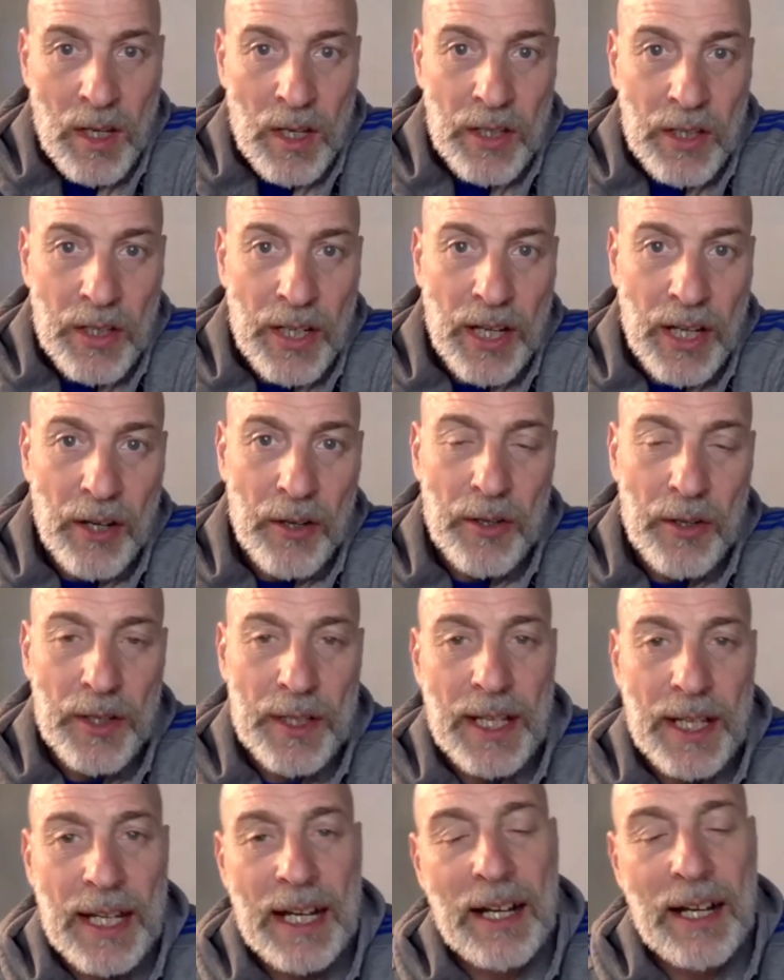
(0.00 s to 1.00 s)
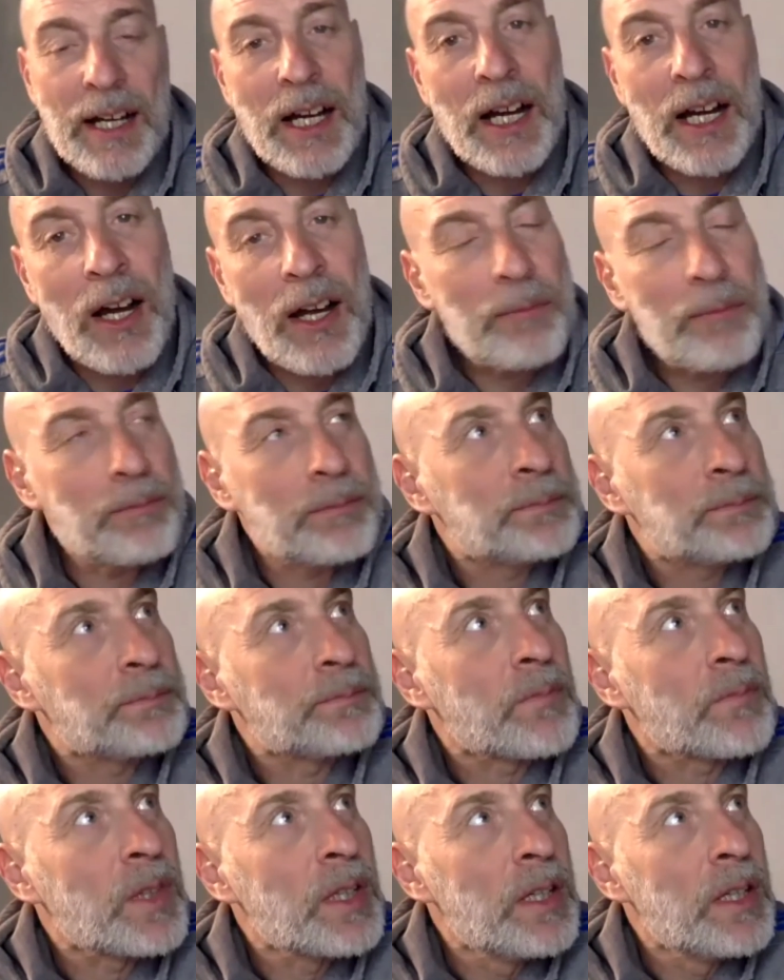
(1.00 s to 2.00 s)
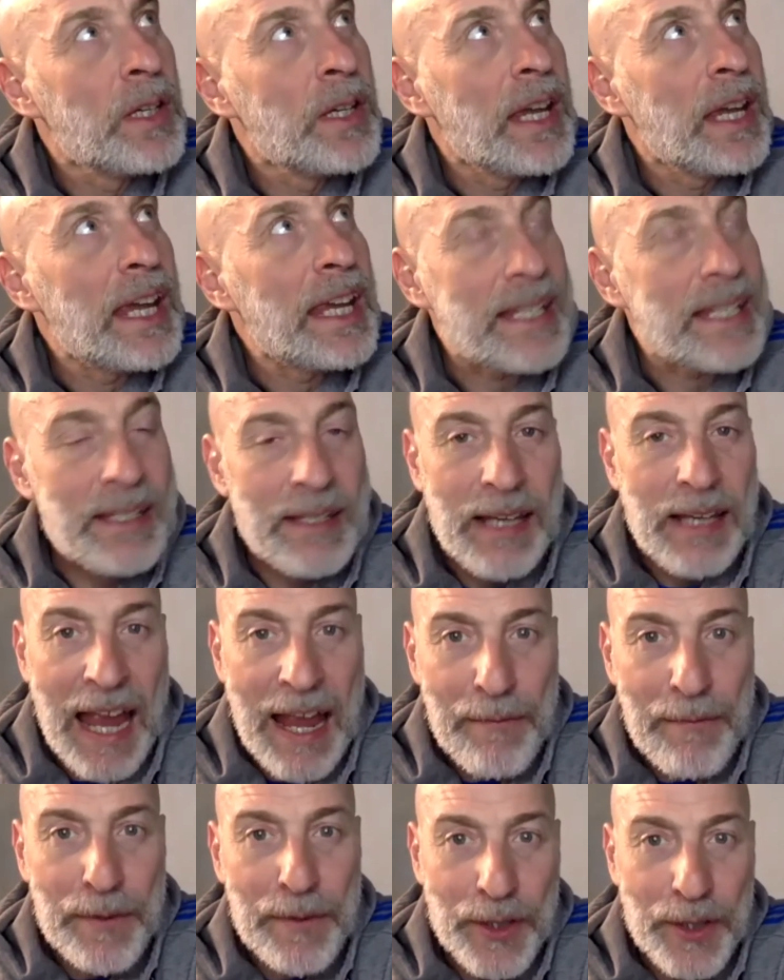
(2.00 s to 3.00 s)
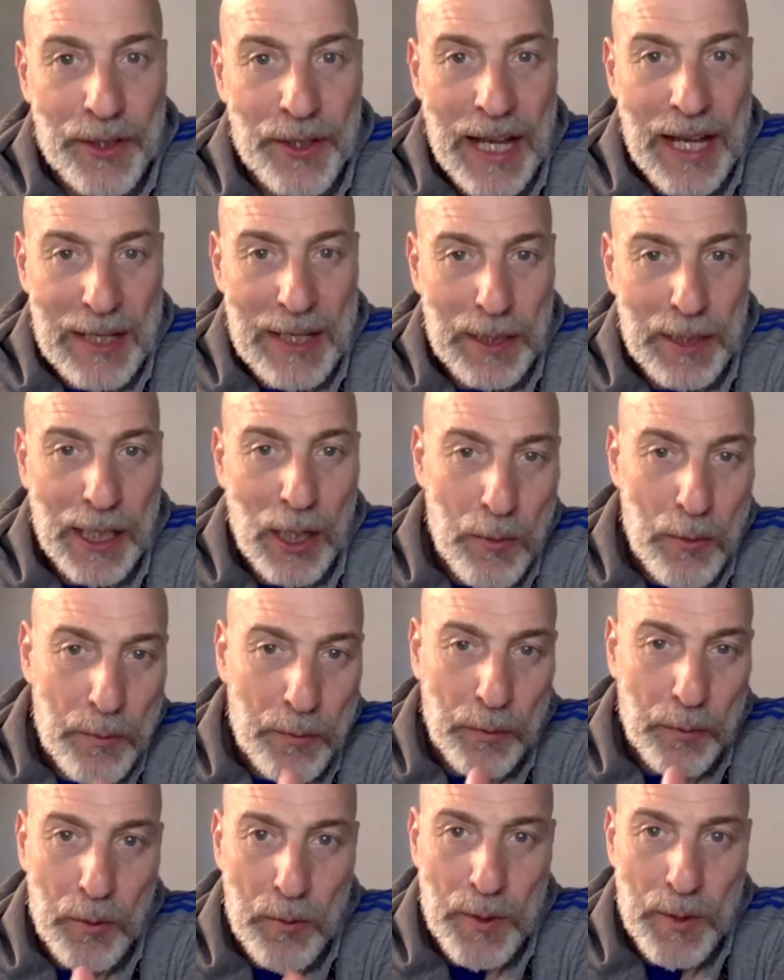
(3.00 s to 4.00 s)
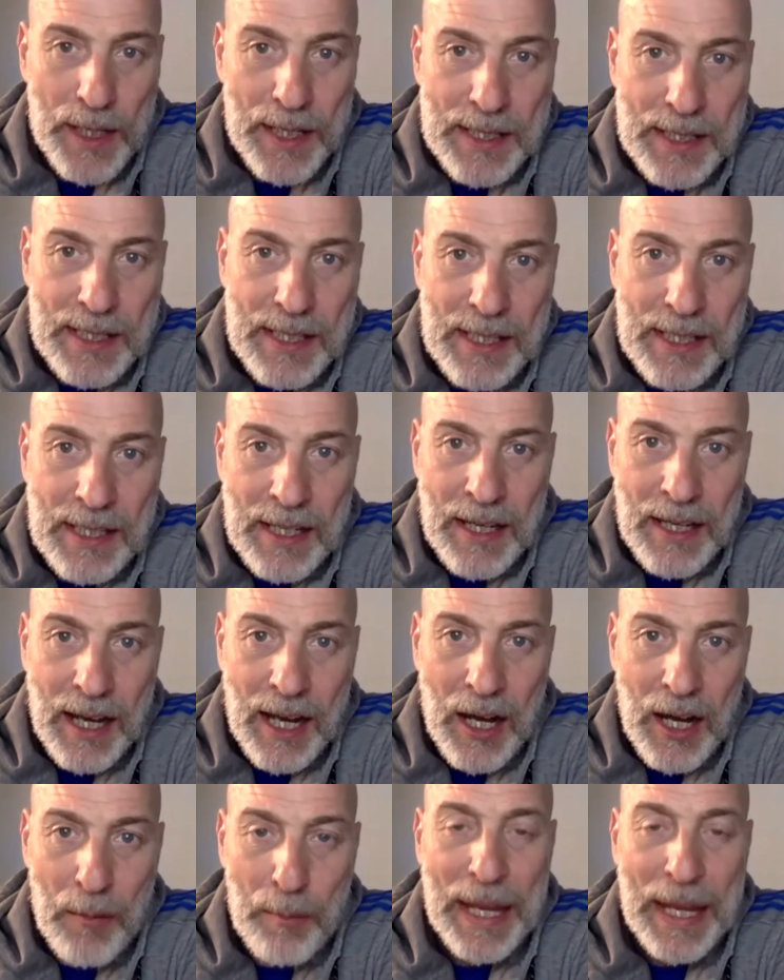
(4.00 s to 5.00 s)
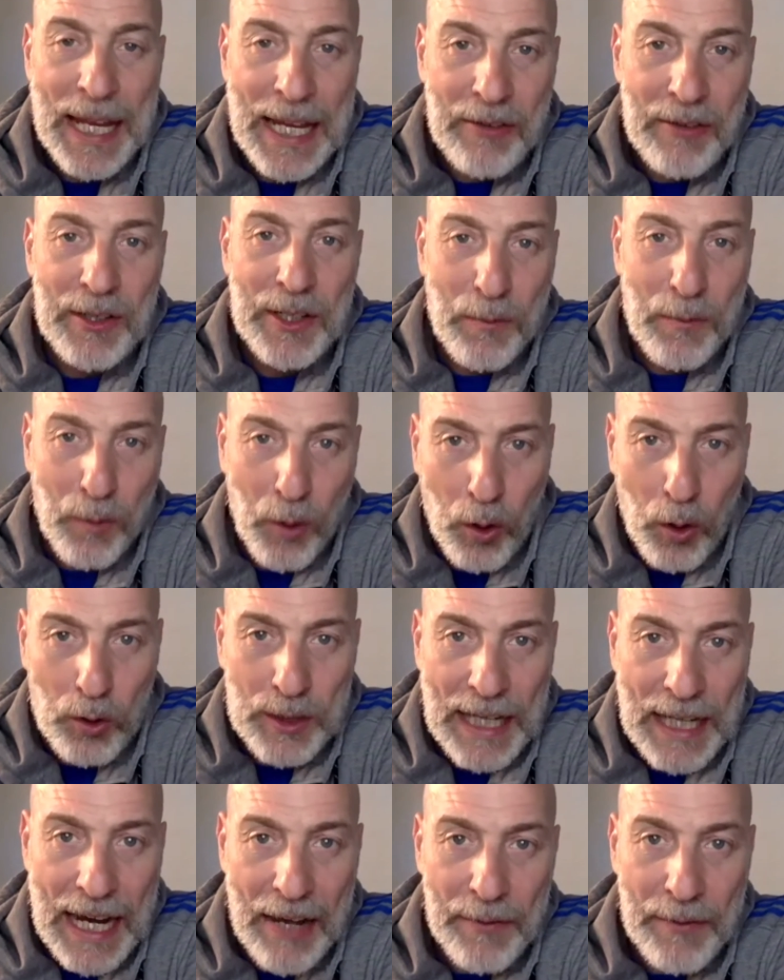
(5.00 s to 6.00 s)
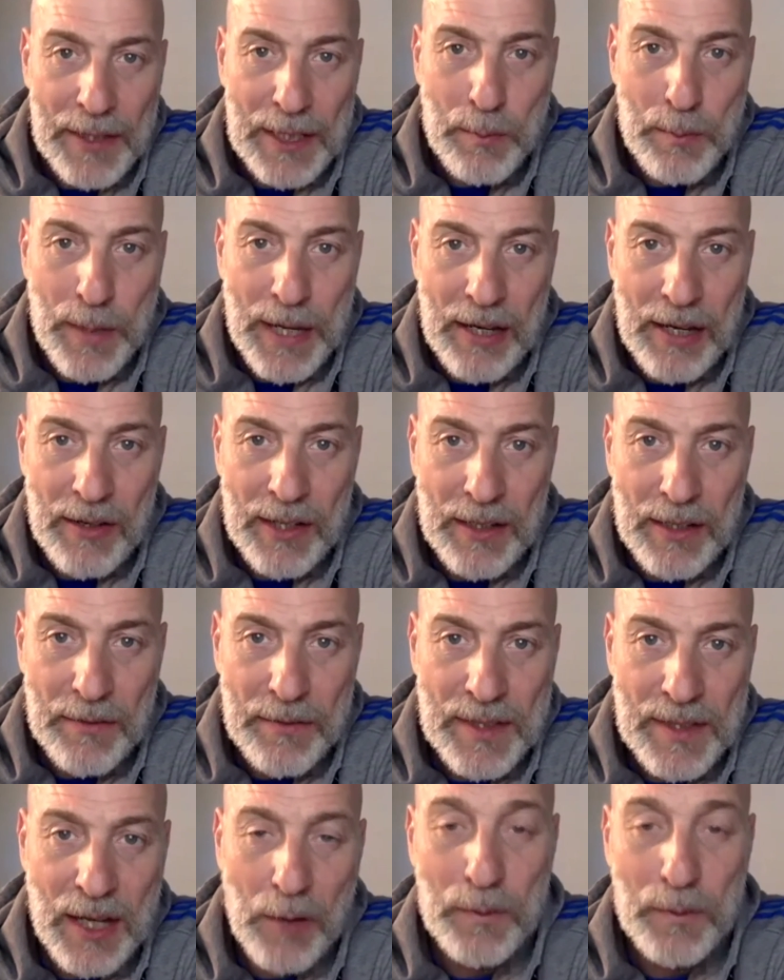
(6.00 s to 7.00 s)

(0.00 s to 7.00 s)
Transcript: You know, Haidar, it's evident as we go through this uh, period of lockdown, this period of self